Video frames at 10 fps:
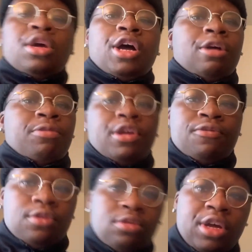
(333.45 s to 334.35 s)
I pray
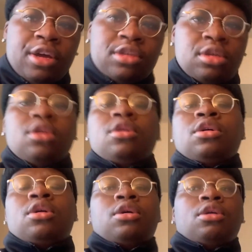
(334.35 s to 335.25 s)
for you guys.
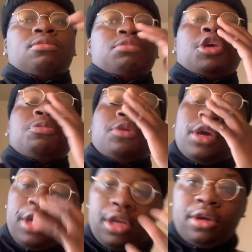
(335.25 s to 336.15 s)
Um, keep your
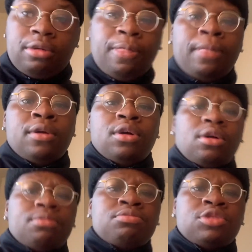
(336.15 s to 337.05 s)
head up.
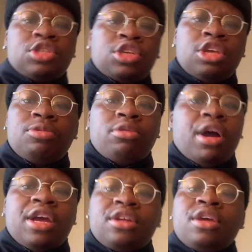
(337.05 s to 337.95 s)
Um, just keep
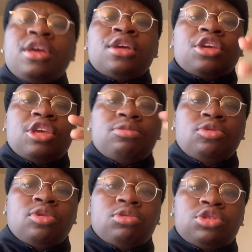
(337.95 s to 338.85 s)
grinding. Keep
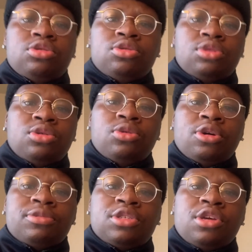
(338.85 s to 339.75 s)
doing what you're doing. You know what
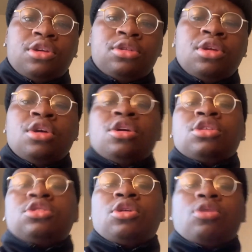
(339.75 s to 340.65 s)
I'm saying?
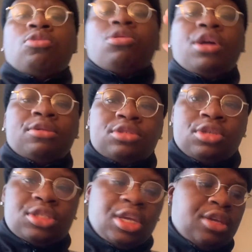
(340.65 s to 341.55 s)
So what I was gonna
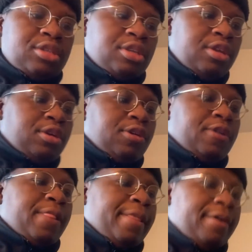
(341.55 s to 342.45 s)
say is that
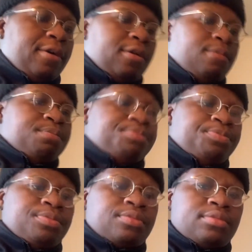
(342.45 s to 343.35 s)
uh um
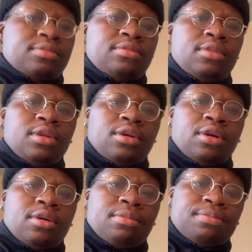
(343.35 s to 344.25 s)

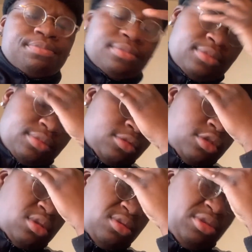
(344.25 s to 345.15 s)
um
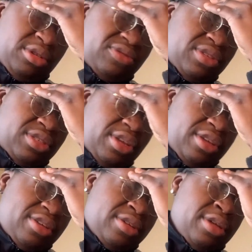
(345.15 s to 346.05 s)
I was gonna say
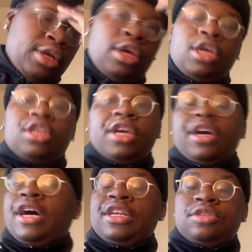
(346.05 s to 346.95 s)

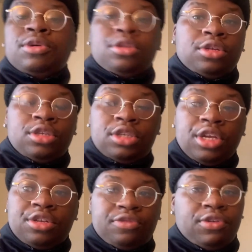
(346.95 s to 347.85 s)
yeah I just wanted to say
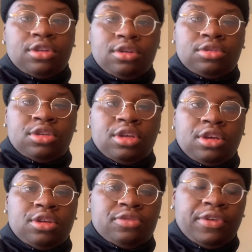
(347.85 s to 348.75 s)
this video today.
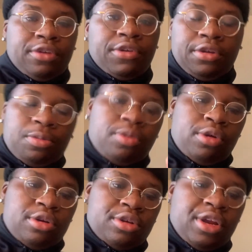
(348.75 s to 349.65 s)
It's very very
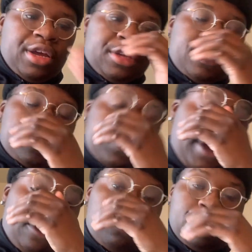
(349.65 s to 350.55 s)
important that I get this
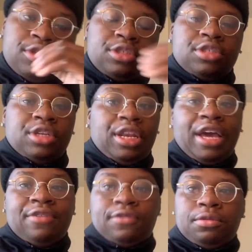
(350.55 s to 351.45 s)
out because it's a
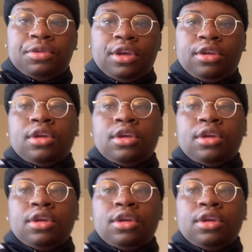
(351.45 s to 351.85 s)
life update